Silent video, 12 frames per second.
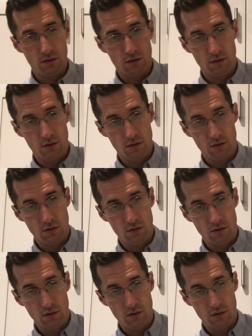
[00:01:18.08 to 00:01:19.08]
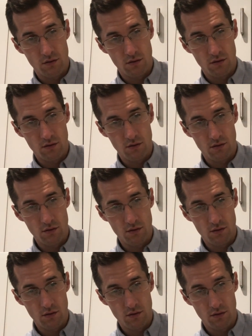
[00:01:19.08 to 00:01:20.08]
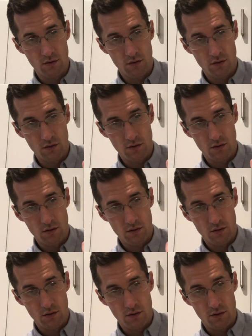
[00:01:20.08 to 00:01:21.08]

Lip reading: No one is speaking in this clip.